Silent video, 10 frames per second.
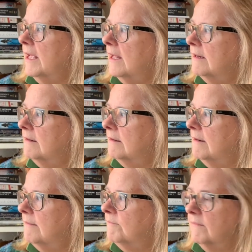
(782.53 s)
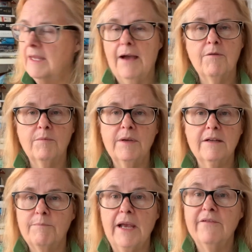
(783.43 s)
And that will
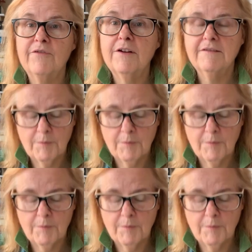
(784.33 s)
be pain-free as